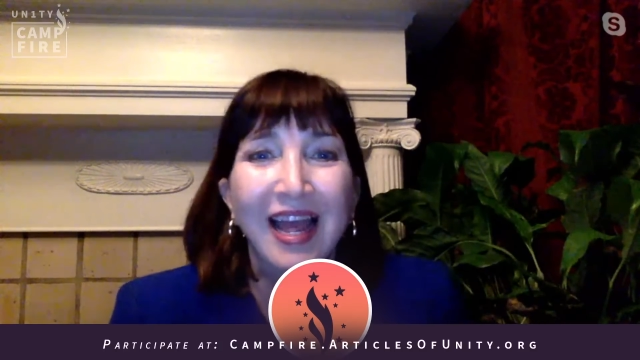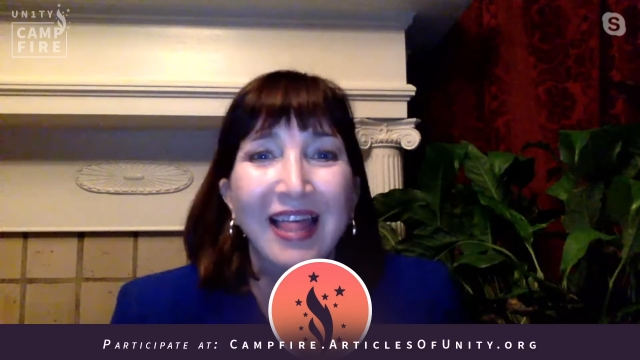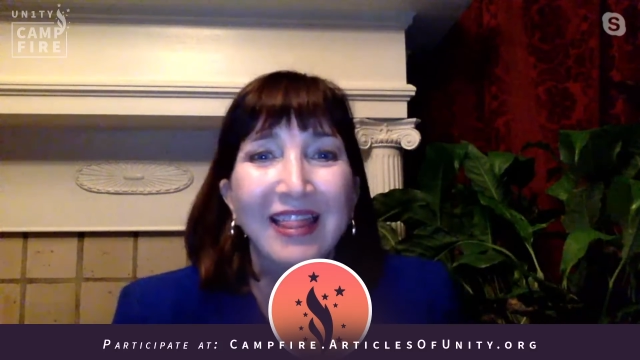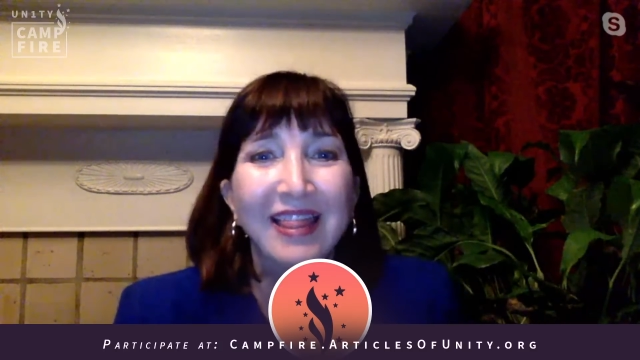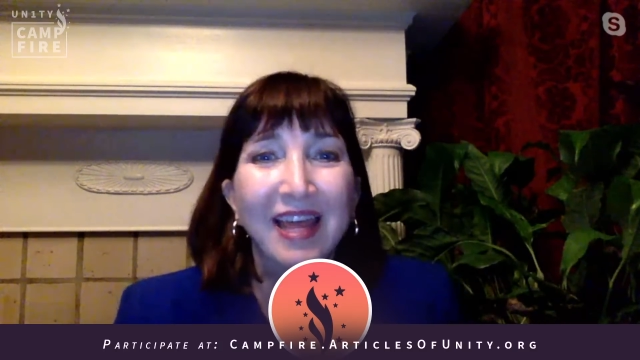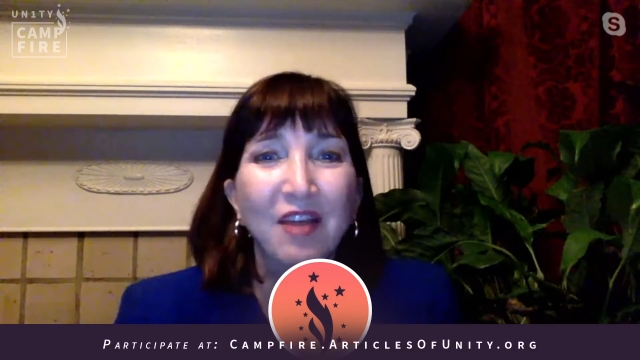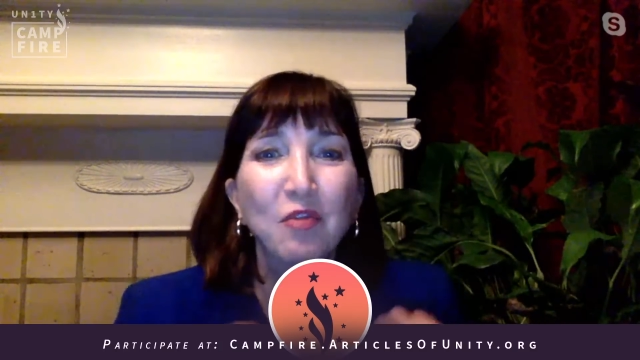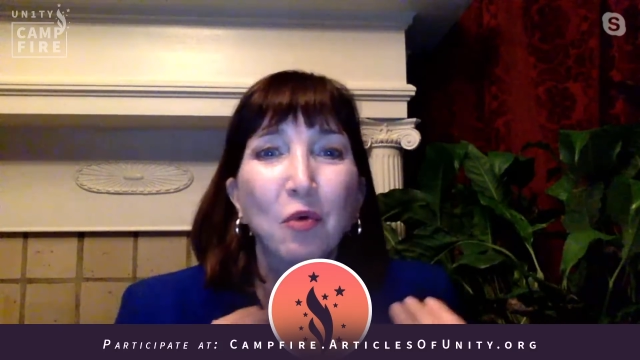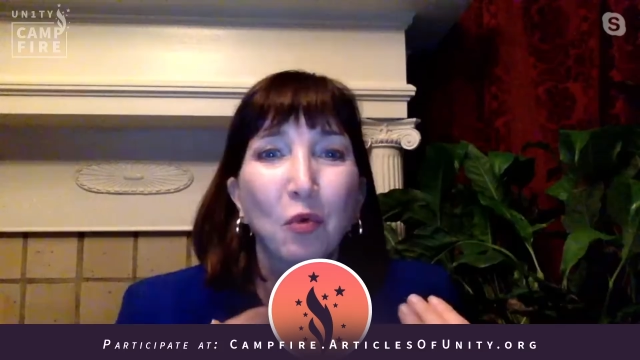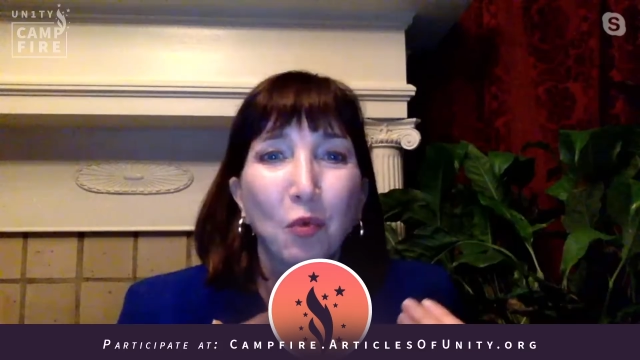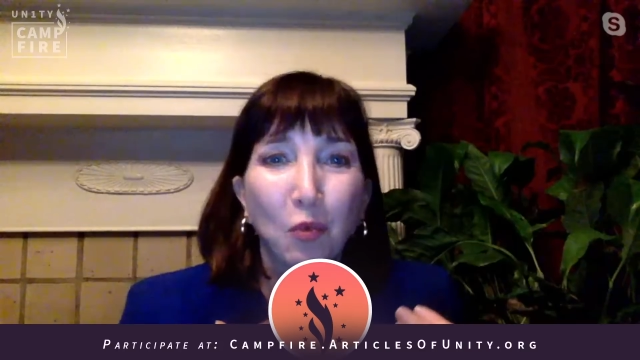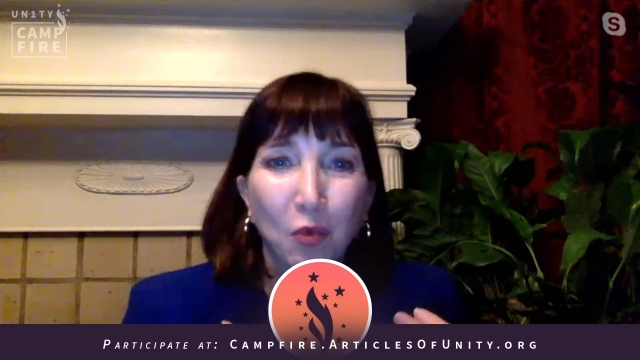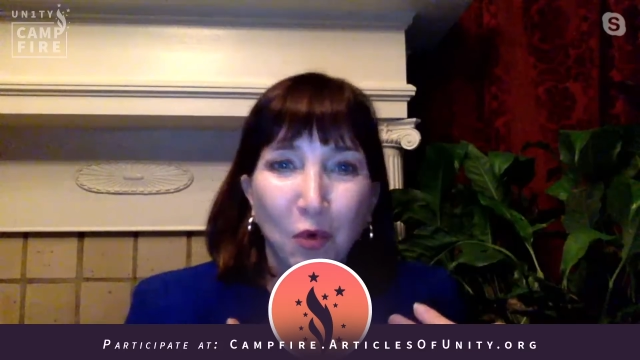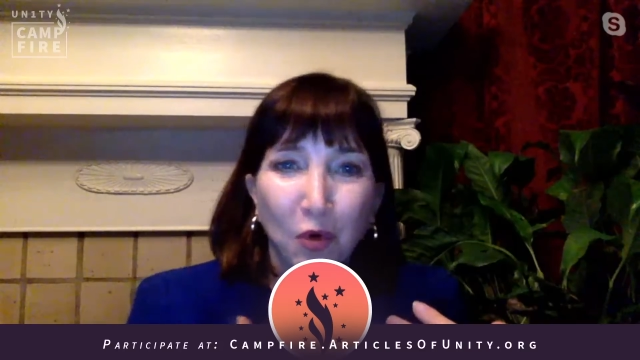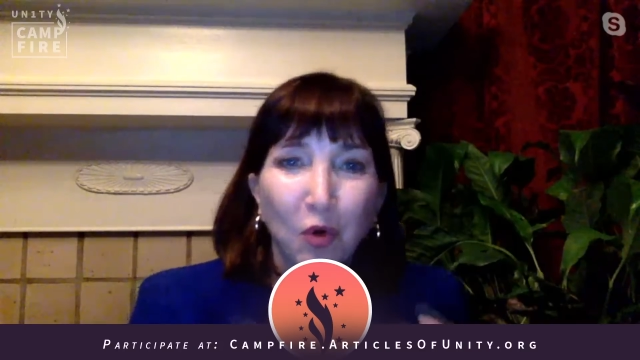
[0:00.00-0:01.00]
then
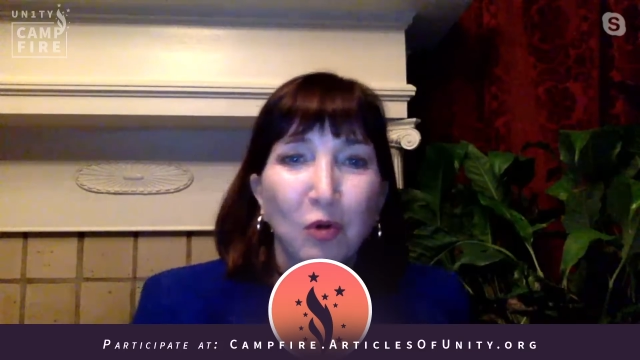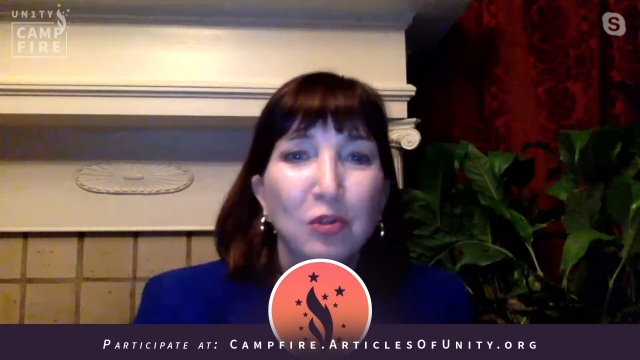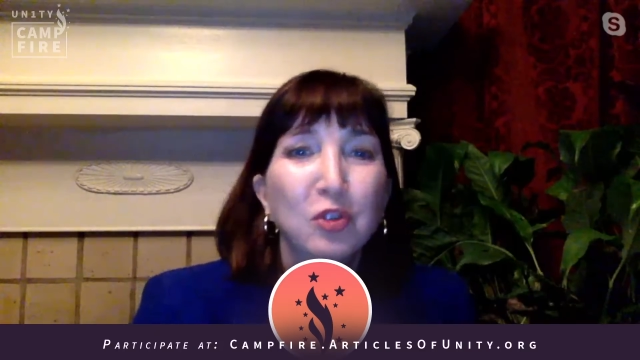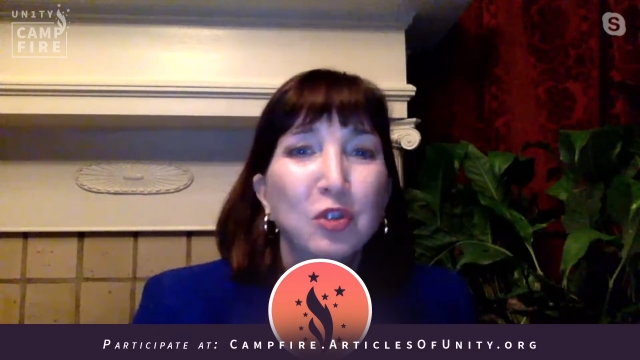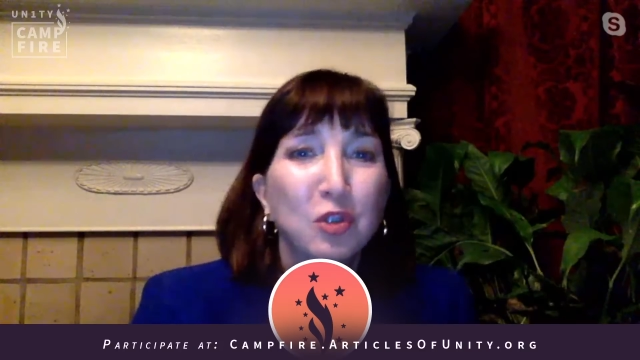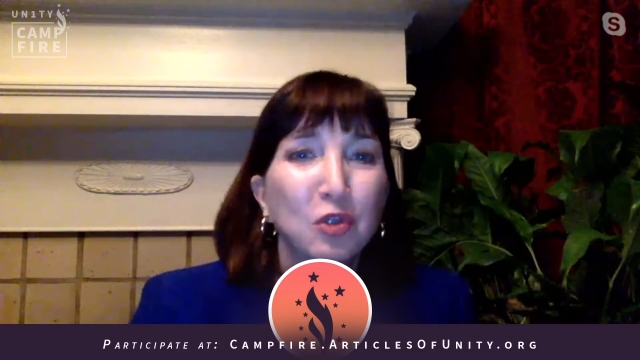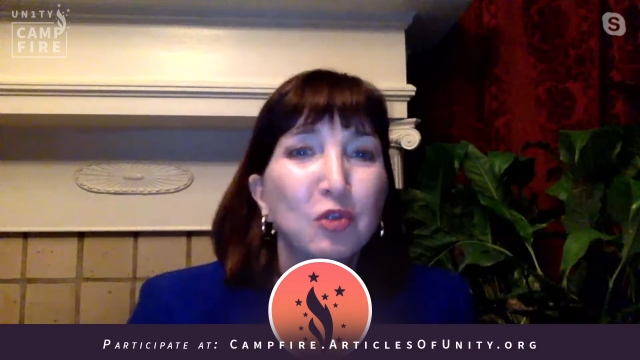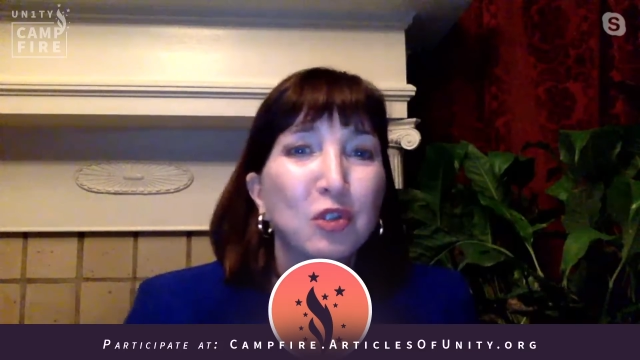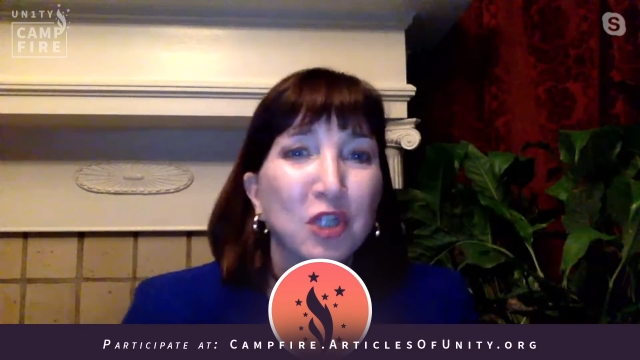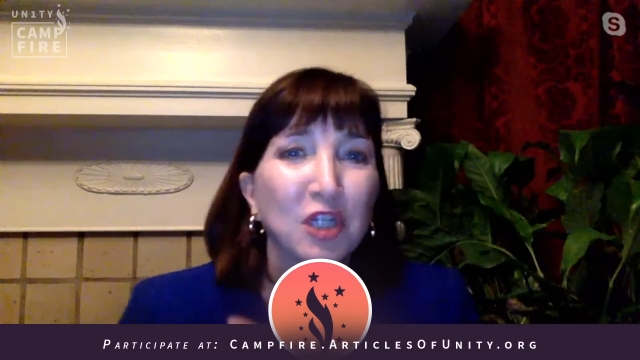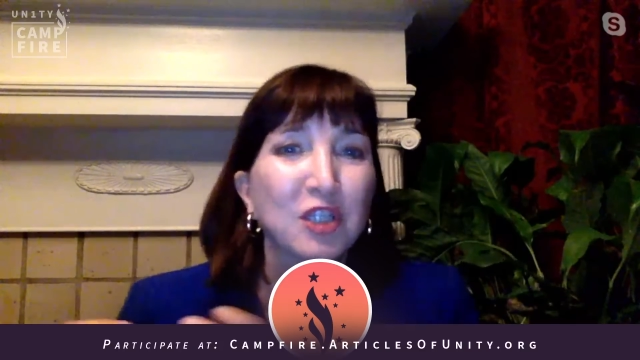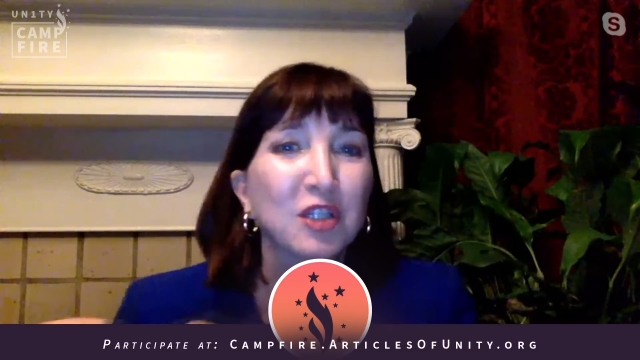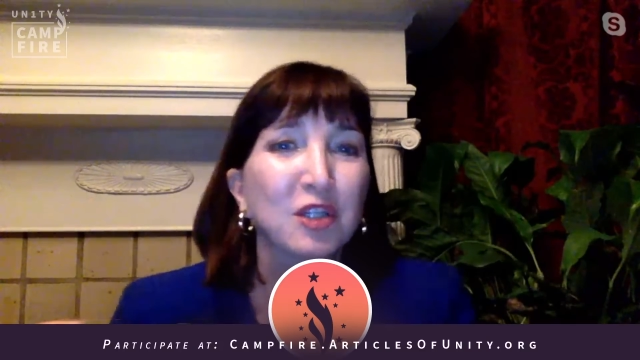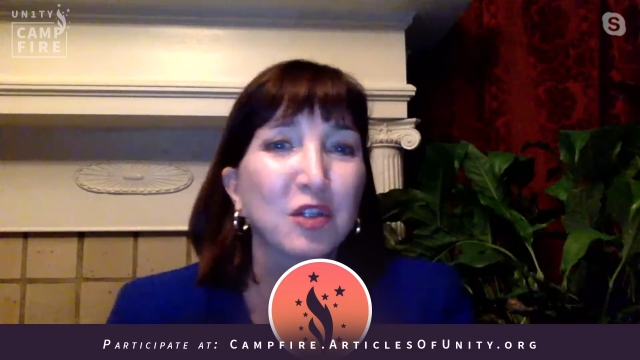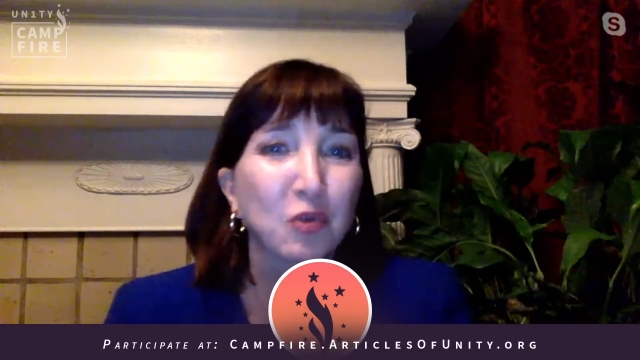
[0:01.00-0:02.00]
girls do
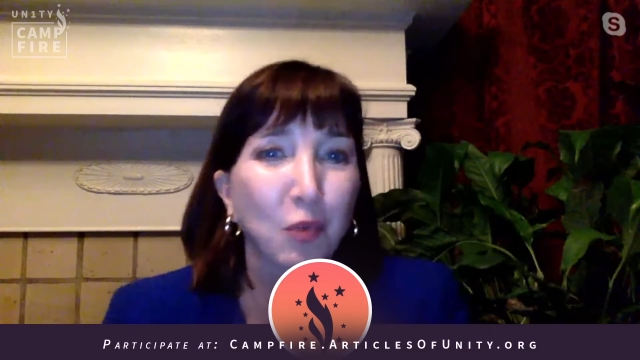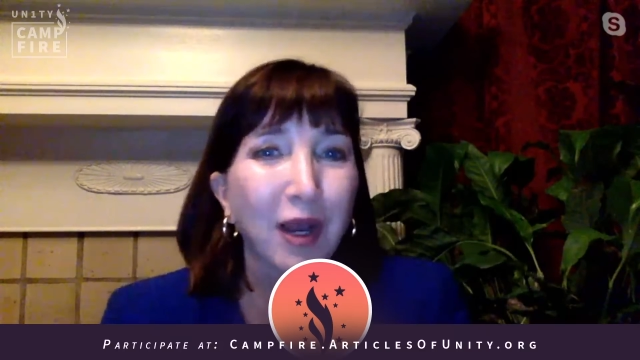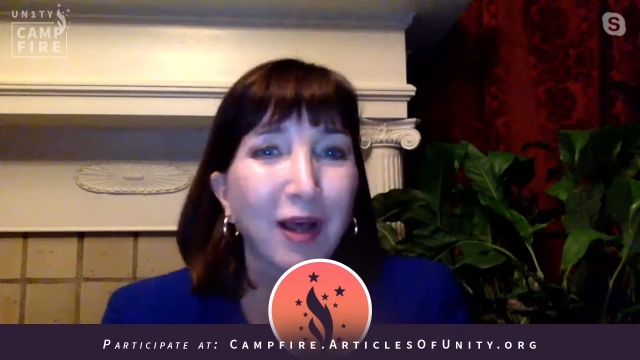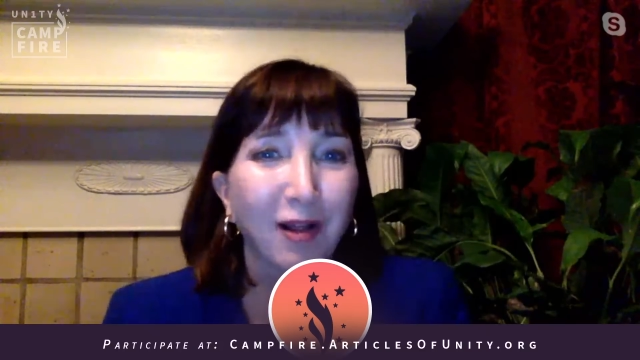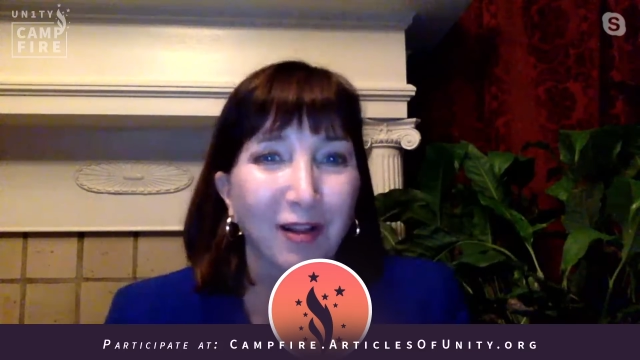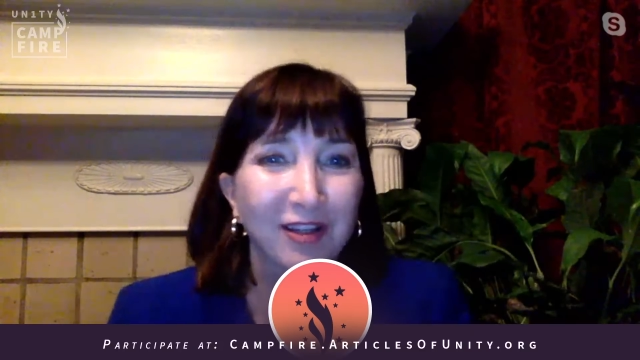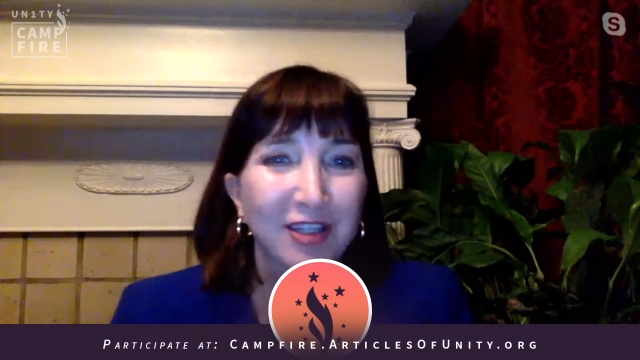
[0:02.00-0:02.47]
just as well.